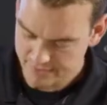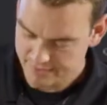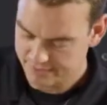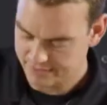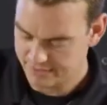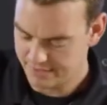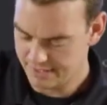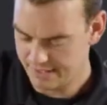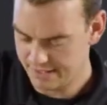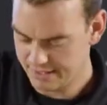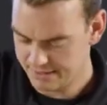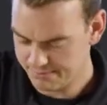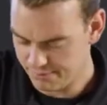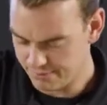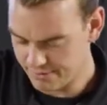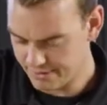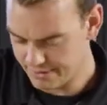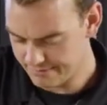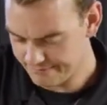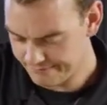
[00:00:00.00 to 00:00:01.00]
So at this
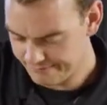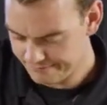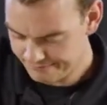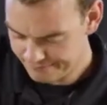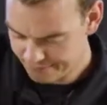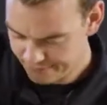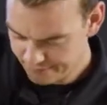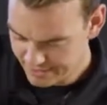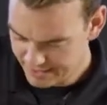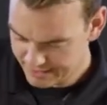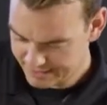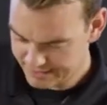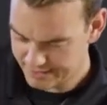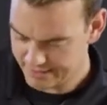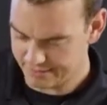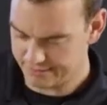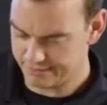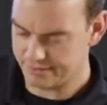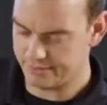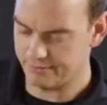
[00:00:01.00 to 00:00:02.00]
point, we get
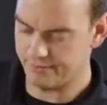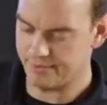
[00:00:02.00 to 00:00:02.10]
to